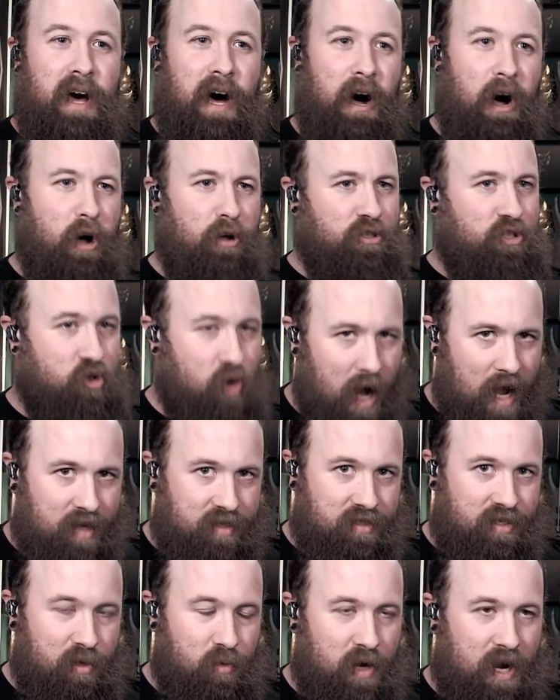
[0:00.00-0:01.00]
I'll try
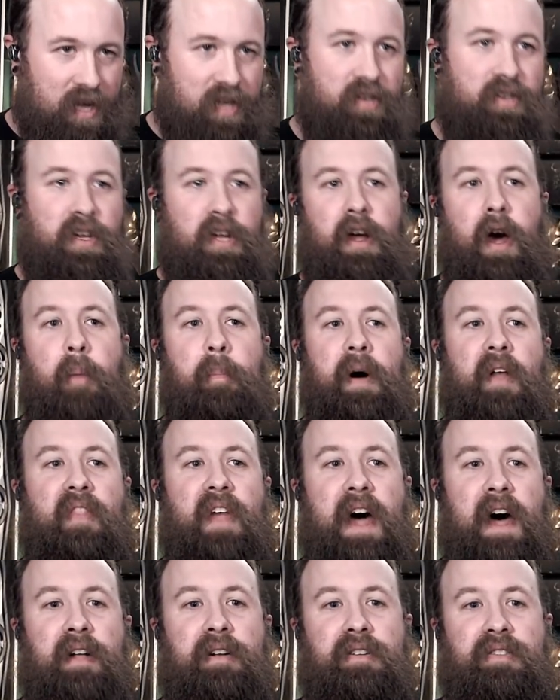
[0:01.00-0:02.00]
and see what I can dig up on
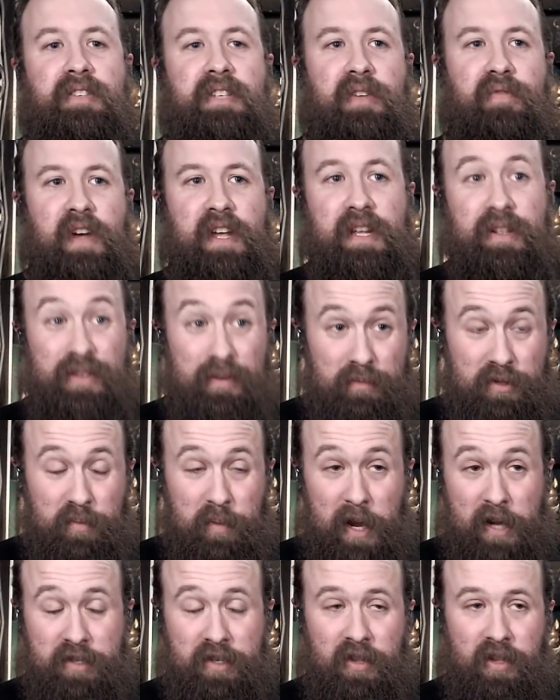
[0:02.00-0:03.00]
that and see if I can get some
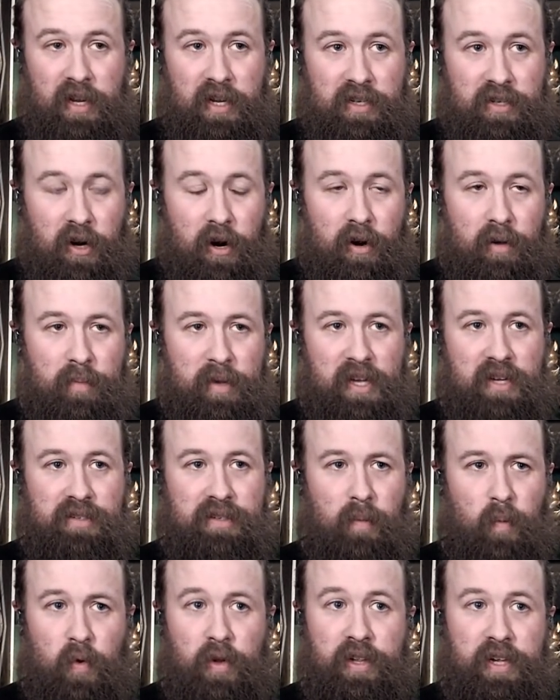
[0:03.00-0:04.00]
specs on the guitar, because
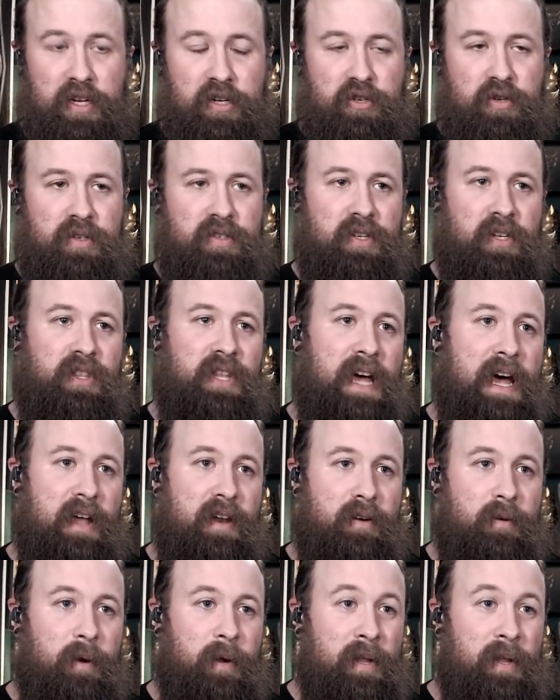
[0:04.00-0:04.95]
I'm really interested in that.